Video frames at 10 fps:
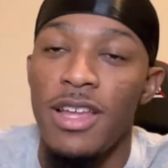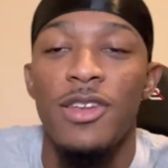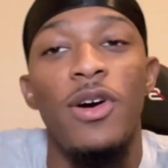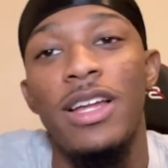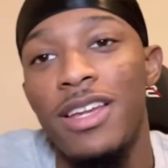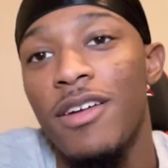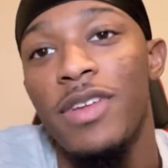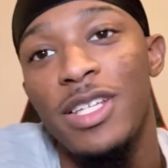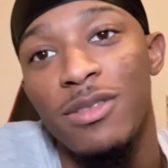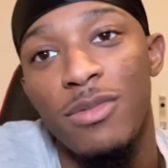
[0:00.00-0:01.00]
I know I
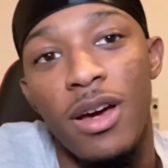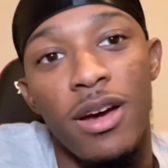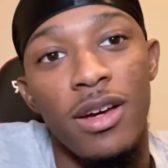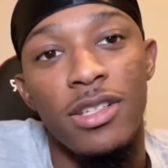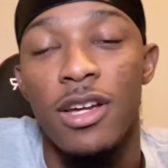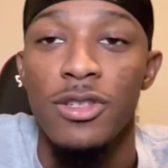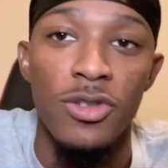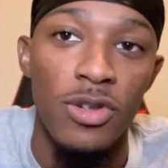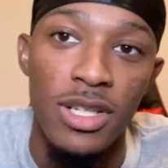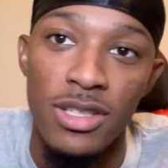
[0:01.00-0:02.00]
definitely touched
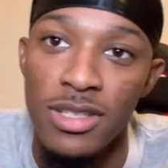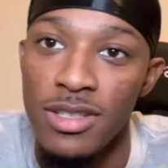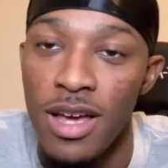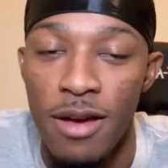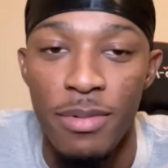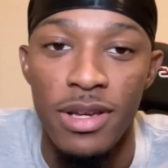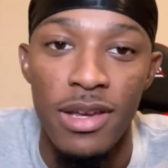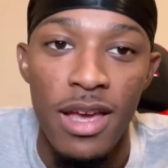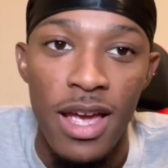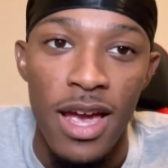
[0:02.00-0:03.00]
on this topic
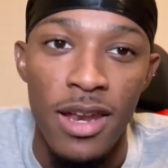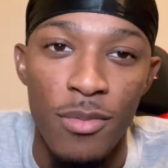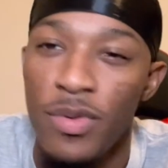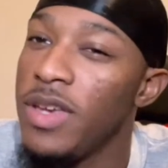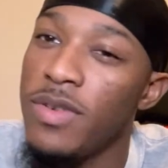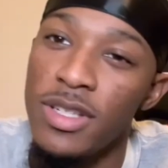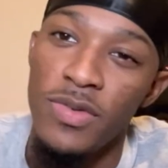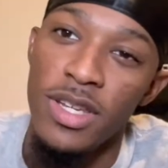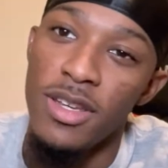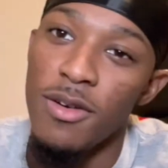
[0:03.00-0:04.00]
in a previous
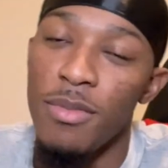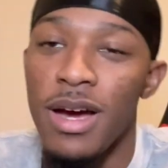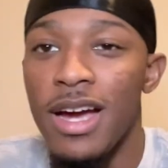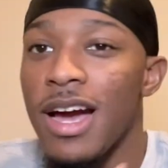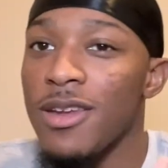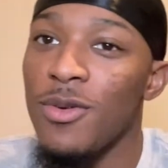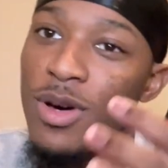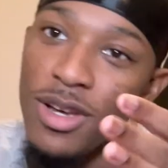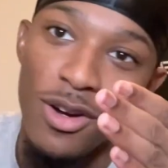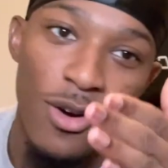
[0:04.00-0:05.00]
video, but I kind of
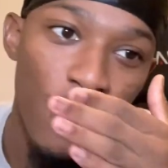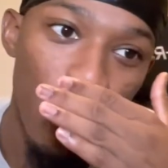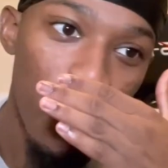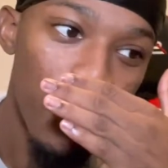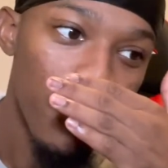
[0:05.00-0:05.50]
want to go